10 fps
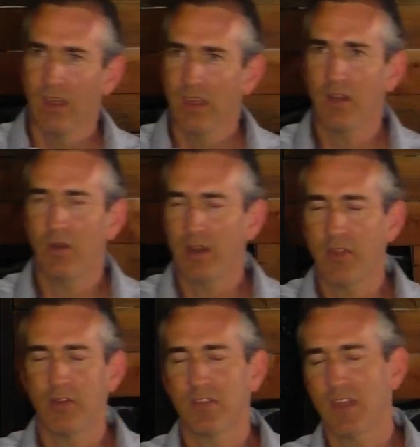you know, and
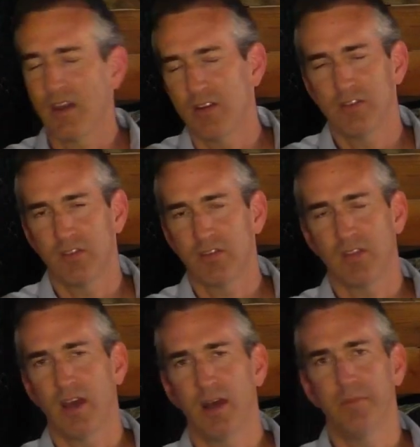others that are
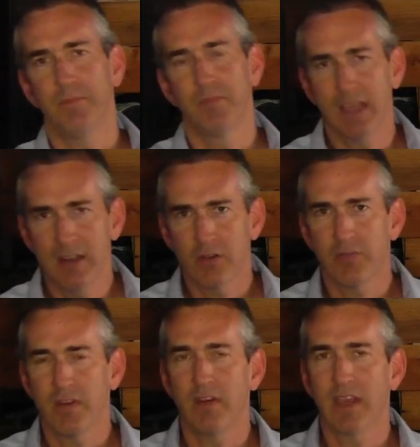just
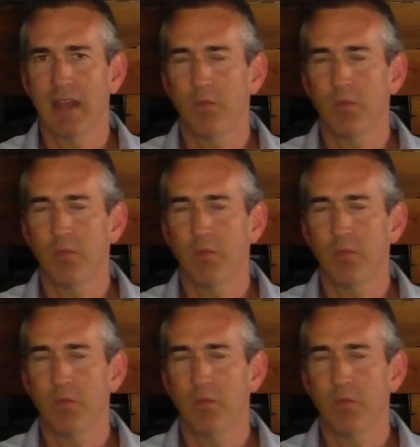interfering,